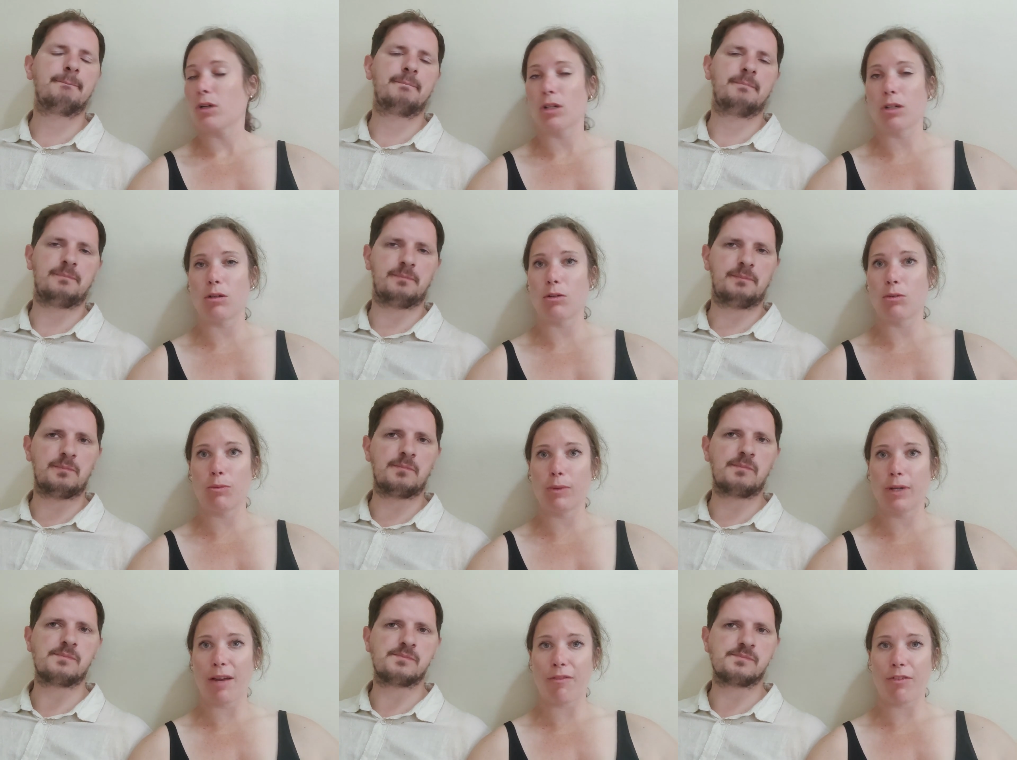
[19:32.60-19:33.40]
Speaker 1: or
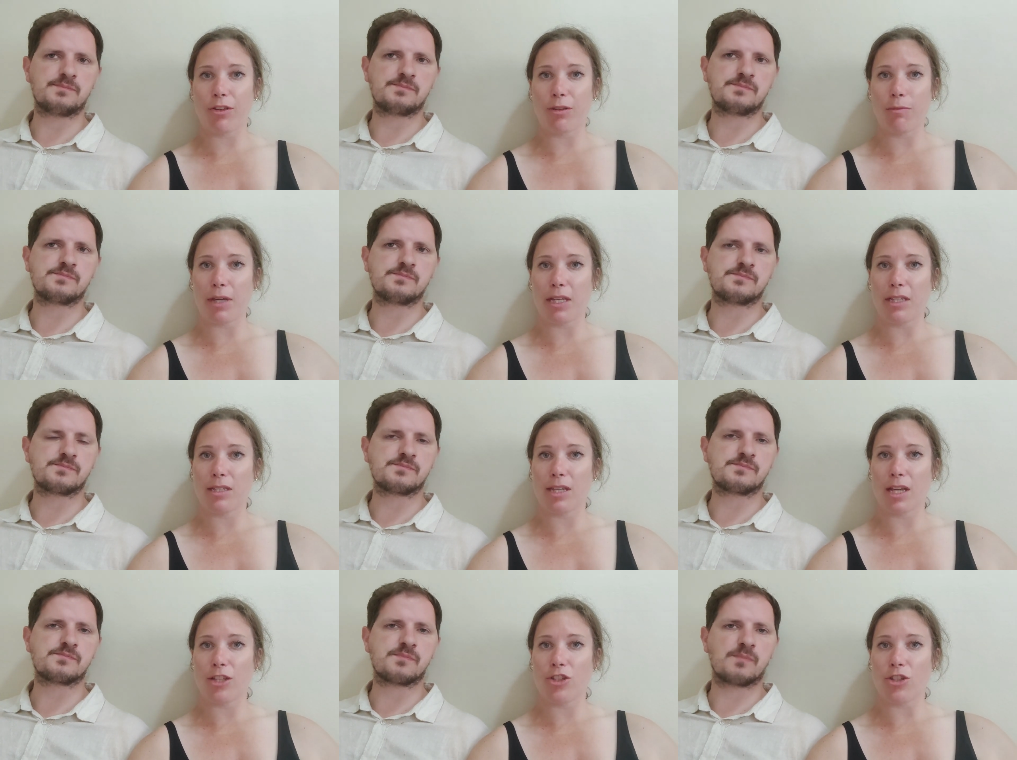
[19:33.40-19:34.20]
whatever the main
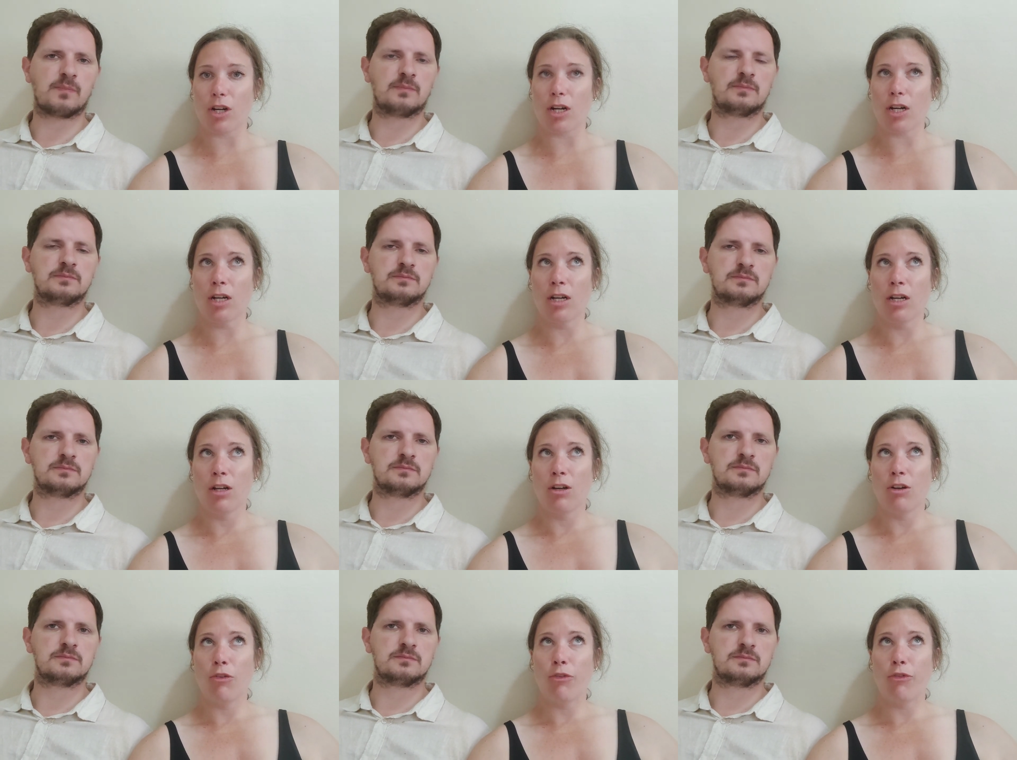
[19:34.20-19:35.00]
sites are
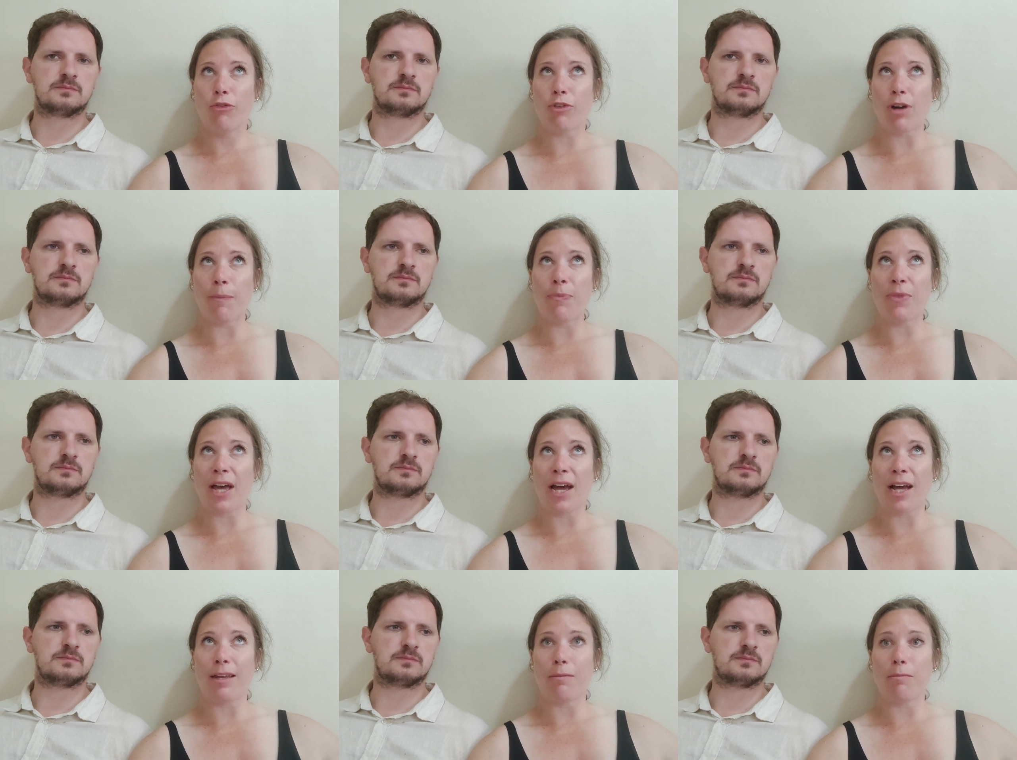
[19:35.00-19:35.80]
from
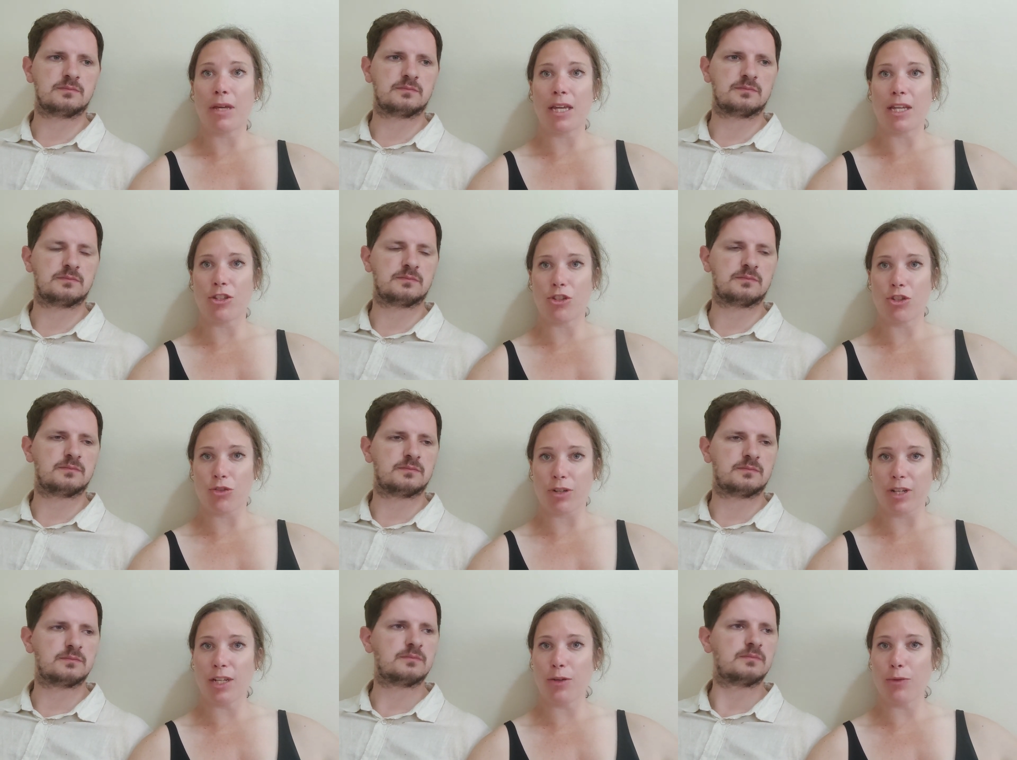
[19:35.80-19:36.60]
that main
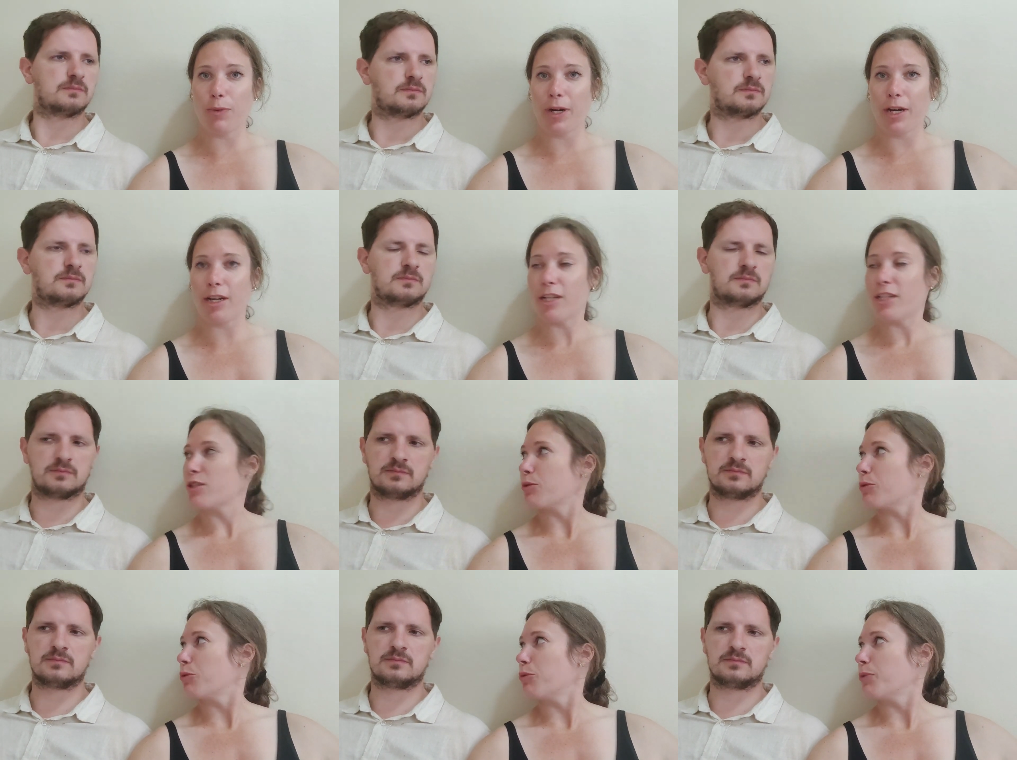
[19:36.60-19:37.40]
street.
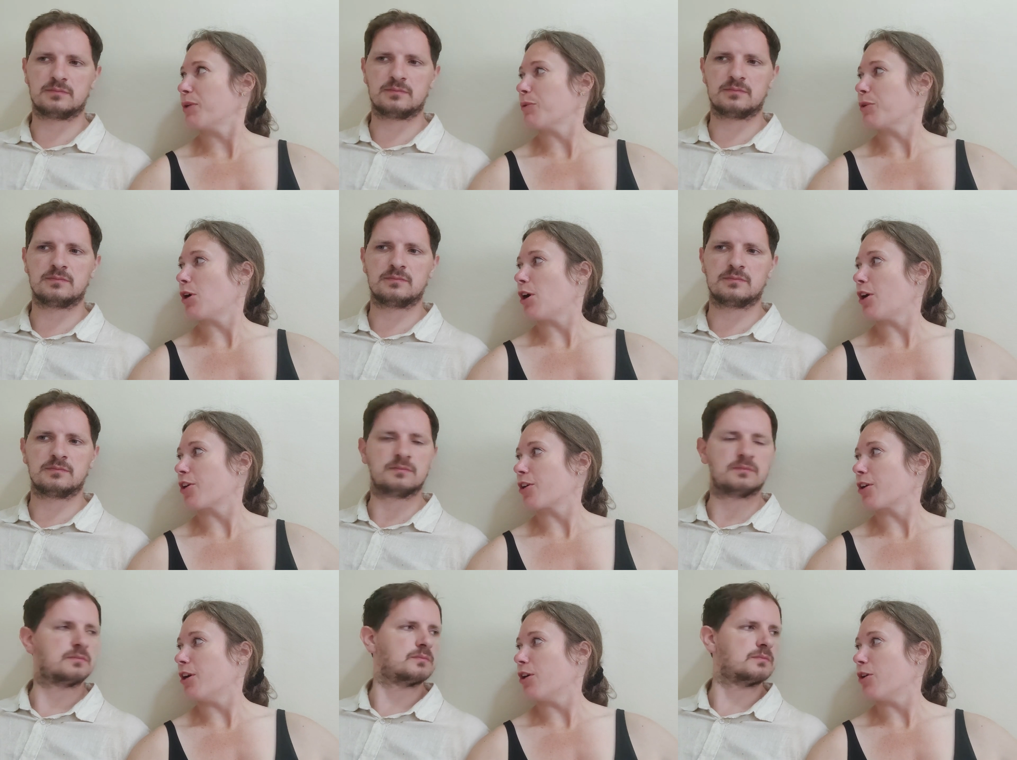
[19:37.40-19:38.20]
Whereas we were on
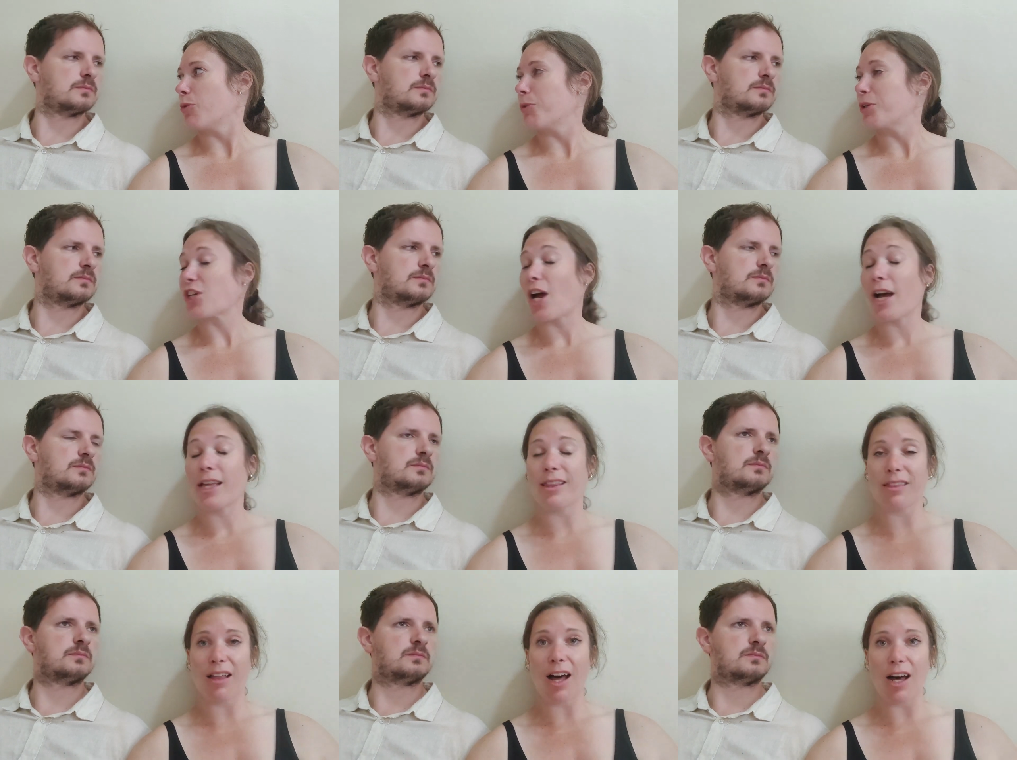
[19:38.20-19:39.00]
our own, which I
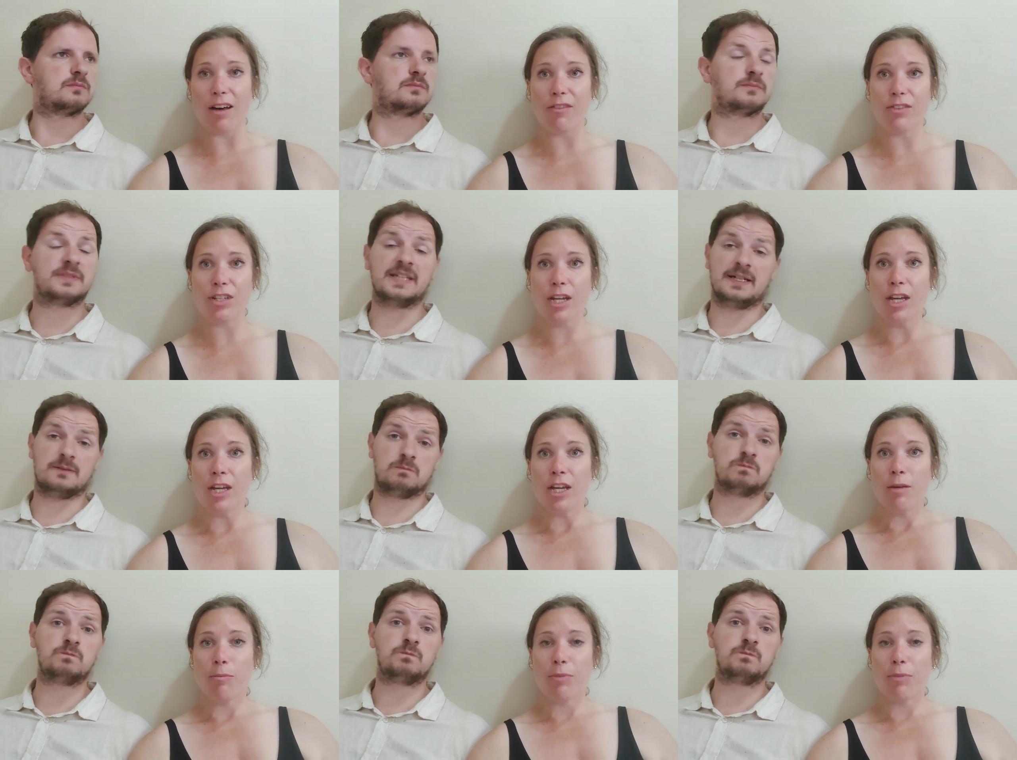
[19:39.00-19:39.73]
loved yeah.